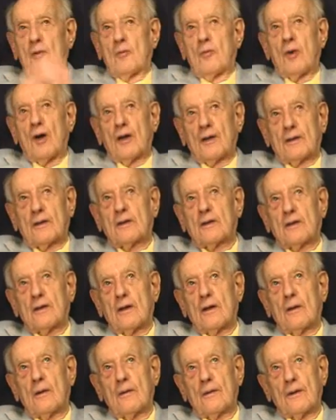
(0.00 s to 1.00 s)
But
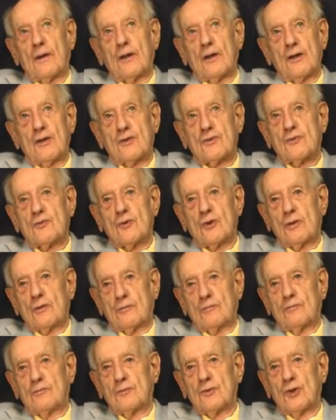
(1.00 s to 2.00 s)
at least we
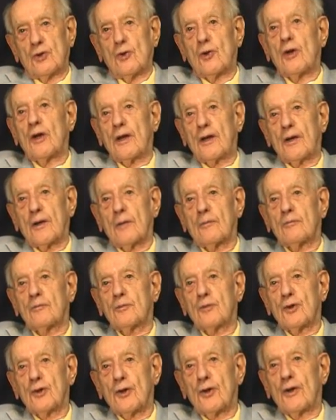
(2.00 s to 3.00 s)
had a
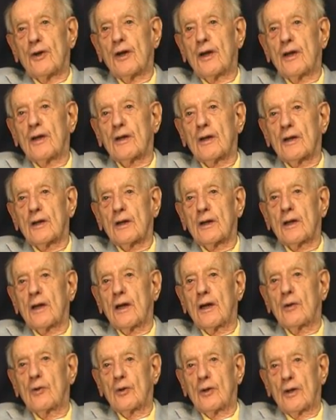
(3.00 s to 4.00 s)
pretty good handling
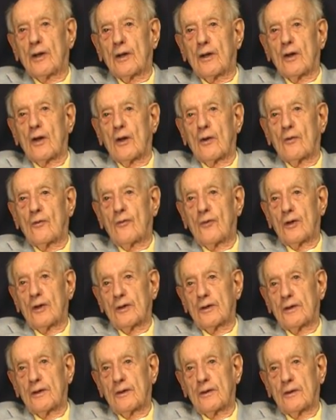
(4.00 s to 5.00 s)
car. We had a lot of
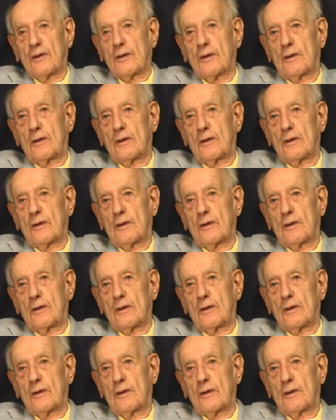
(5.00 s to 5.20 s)
fun. And